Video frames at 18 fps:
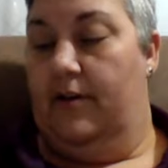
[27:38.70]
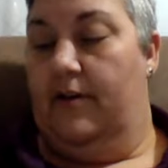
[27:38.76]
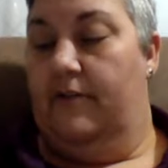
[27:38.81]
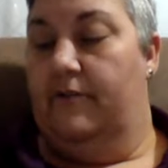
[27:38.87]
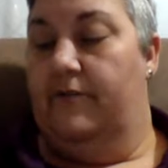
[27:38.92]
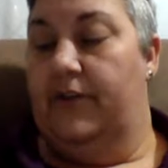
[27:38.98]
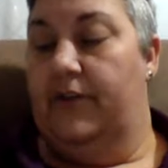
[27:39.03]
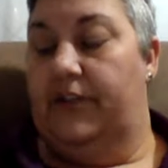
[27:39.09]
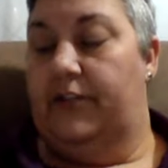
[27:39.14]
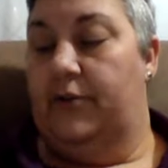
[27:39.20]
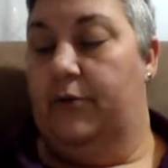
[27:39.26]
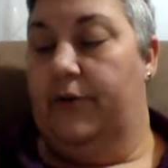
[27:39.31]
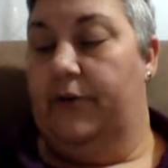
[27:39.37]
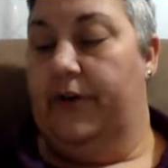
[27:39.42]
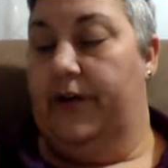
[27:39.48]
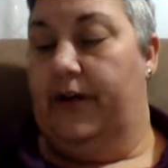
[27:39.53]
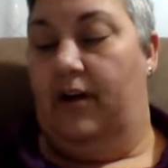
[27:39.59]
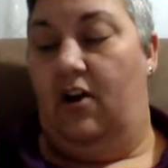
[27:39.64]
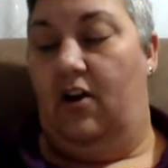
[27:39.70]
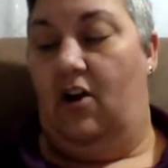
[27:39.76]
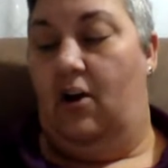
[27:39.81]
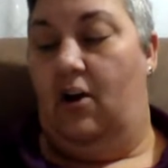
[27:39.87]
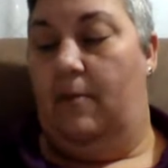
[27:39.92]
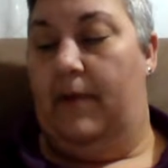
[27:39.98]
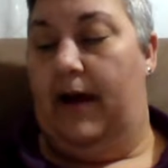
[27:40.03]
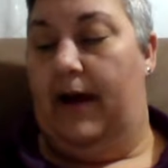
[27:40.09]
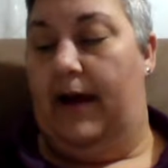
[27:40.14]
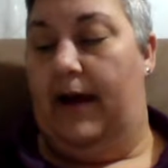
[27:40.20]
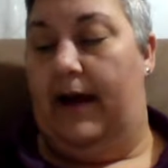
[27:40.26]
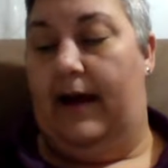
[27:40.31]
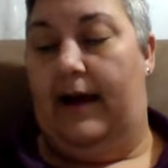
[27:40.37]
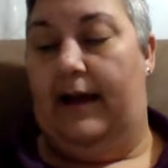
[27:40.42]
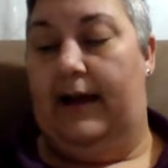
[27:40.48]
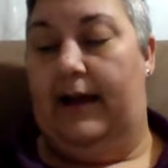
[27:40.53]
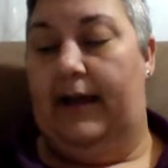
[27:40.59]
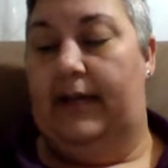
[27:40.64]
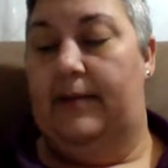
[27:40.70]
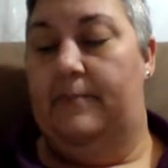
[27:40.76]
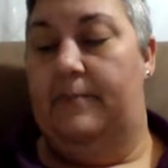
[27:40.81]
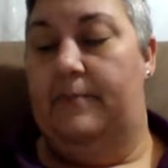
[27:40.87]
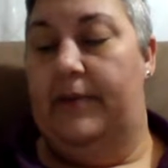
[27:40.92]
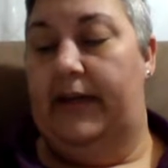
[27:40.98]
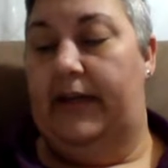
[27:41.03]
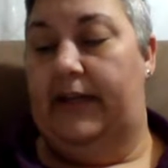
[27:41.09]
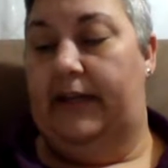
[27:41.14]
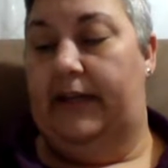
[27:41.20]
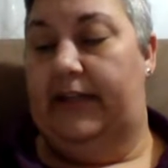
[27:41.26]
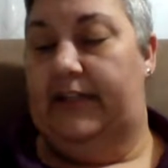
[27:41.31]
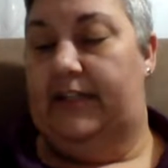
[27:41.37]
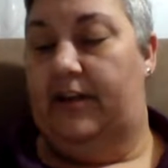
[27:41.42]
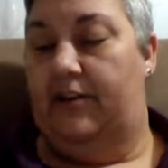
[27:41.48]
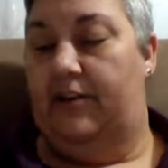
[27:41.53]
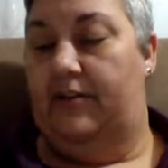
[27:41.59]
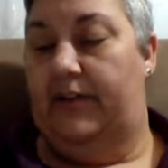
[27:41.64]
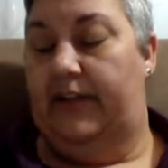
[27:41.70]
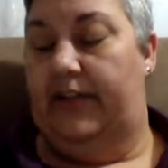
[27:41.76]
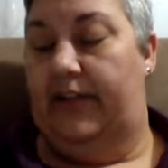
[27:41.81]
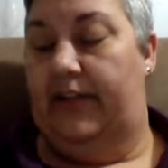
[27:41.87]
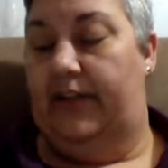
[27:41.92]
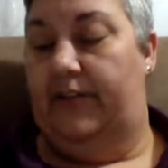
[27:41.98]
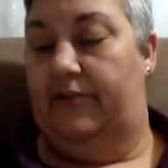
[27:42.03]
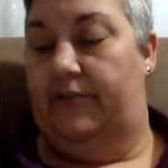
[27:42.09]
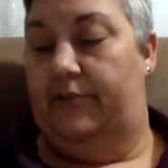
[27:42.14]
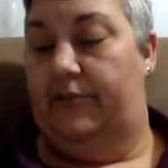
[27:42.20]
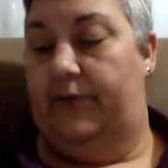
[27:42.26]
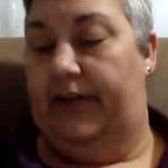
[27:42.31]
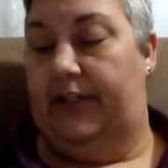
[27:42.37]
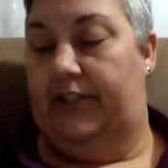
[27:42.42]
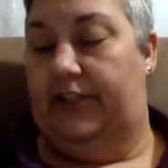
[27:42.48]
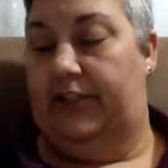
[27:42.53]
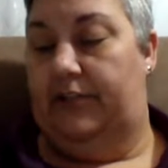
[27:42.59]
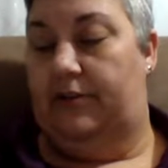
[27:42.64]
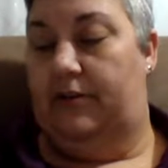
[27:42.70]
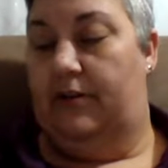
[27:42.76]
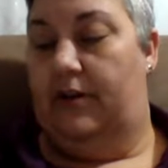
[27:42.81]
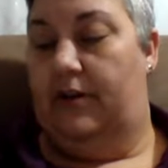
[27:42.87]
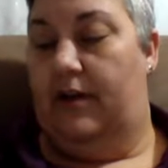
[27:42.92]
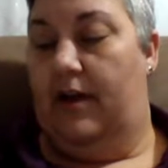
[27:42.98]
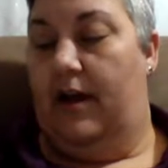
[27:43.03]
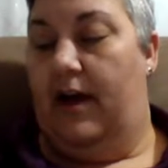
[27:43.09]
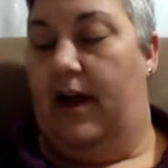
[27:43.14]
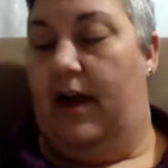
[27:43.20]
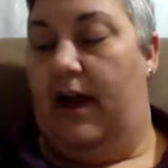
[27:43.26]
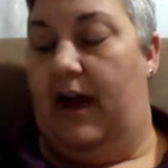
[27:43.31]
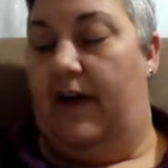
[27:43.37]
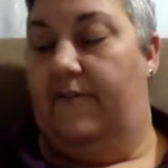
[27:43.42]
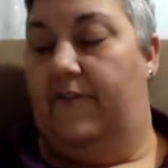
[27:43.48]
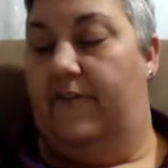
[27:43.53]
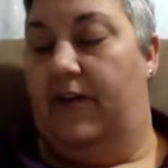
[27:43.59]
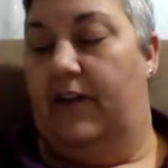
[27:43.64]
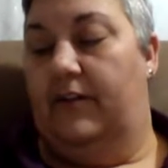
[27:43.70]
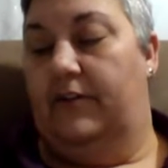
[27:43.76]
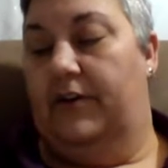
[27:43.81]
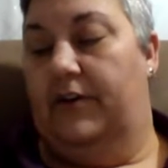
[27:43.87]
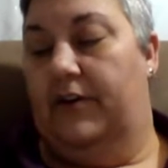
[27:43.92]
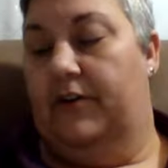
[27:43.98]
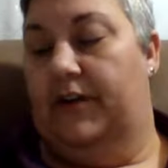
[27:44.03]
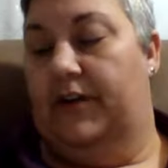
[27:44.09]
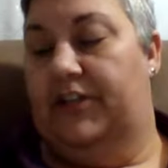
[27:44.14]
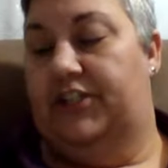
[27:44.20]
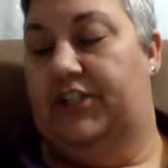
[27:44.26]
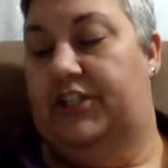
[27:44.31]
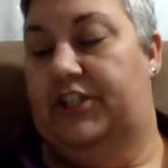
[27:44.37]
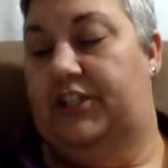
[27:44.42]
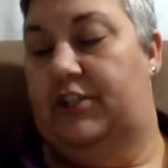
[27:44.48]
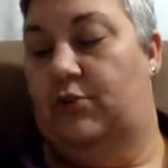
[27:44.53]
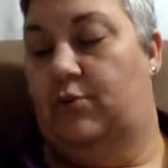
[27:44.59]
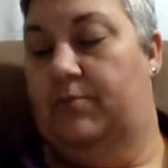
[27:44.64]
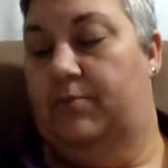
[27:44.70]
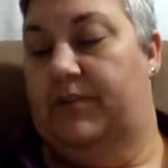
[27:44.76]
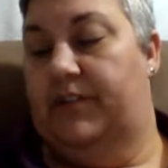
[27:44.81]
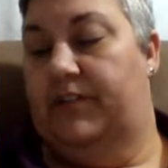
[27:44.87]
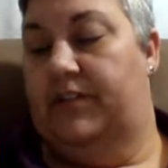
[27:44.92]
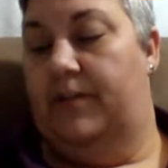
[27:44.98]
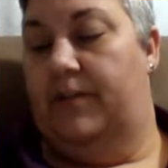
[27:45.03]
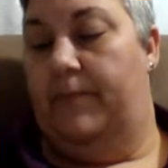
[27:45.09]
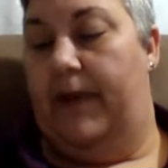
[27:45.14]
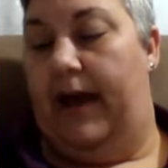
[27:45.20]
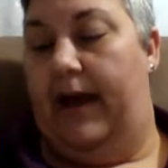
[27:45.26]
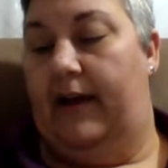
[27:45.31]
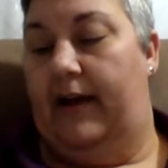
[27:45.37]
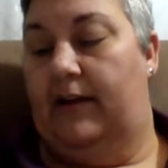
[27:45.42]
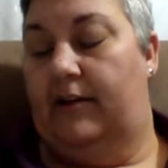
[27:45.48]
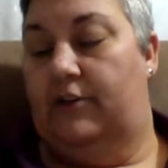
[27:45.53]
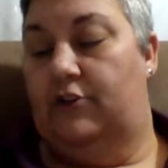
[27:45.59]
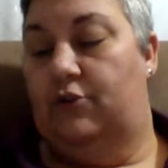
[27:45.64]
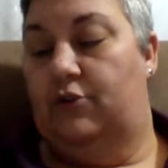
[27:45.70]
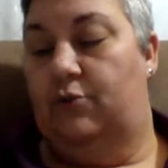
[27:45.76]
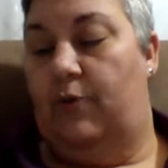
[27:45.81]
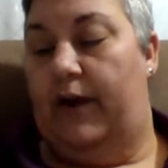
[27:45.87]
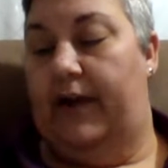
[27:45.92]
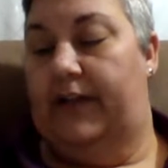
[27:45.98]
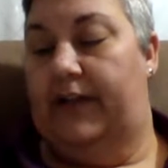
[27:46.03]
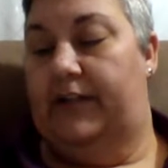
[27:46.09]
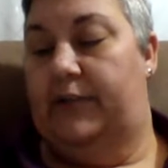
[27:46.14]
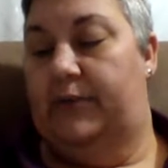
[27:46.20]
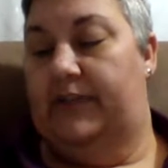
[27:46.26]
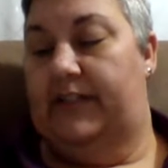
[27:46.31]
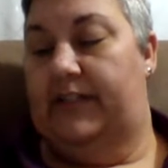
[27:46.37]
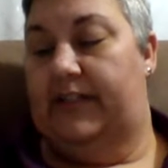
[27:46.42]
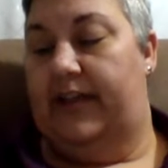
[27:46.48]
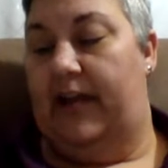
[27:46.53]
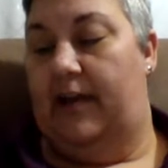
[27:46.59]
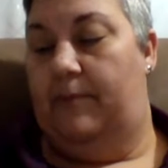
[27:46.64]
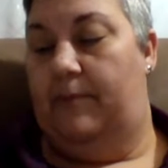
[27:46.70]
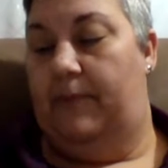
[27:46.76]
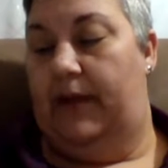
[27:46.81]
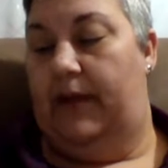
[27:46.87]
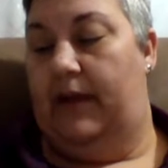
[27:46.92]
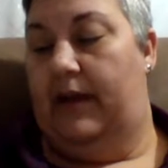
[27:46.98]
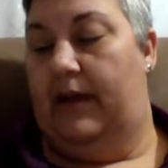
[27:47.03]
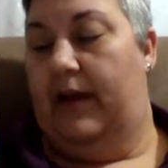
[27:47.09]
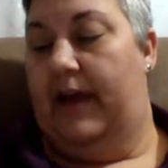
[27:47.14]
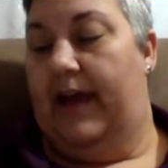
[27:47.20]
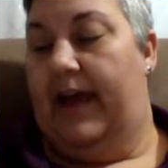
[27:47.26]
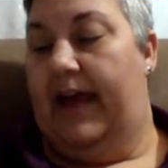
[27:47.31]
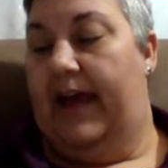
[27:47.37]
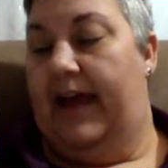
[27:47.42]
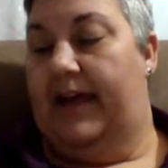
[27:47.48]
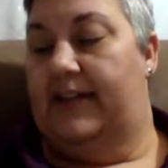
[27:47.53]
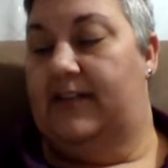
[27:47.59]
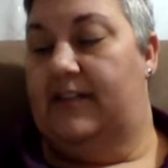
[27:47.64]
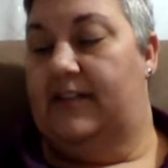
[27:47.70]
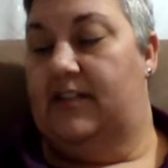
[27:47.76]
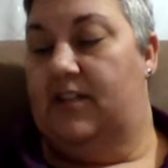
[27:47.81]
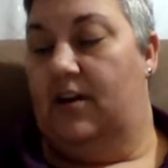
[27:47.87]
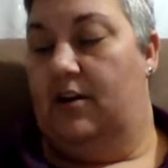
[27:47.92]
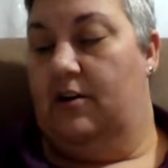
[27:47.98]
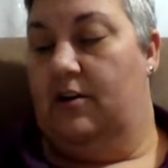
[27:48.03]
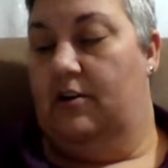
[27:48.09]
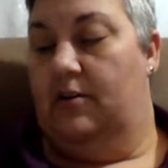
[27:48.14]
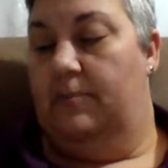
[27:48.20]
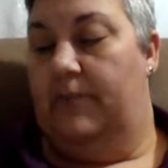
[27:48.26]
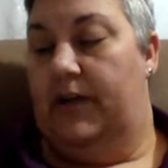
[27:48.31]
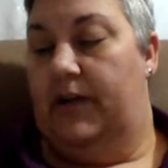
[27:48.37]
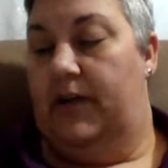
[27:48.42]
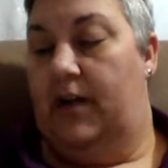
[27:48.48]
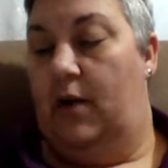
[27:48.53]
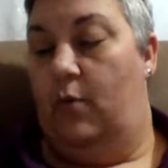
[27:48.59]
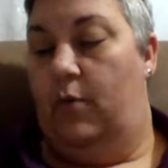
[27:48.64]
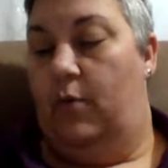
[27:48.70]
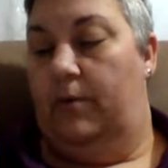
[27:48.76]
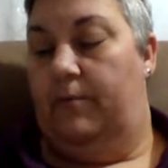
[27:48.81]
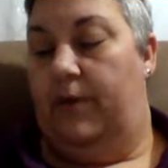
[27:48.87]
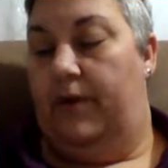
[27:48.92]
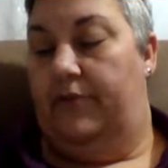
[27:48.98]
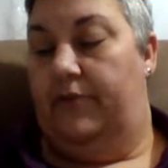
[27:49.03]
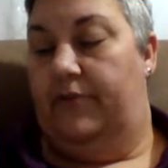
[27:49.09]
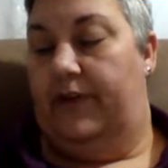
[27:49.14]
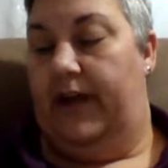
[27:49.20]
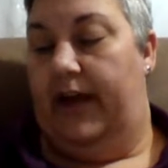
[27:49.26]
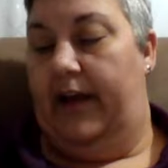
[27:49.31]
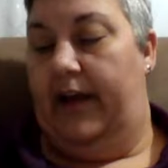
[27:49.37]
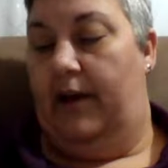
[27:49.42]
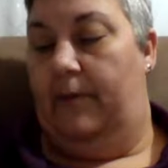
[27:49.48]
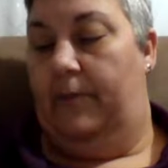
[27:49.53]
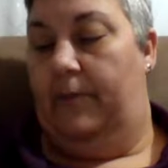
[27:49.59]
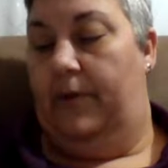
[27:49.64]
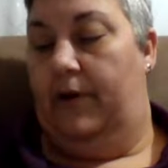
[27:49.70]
Victoria caught my eye and immediately turned in the other direction. I followed her as she stormed into the back, trying to escape me. Heads turned, but no one bothered to help.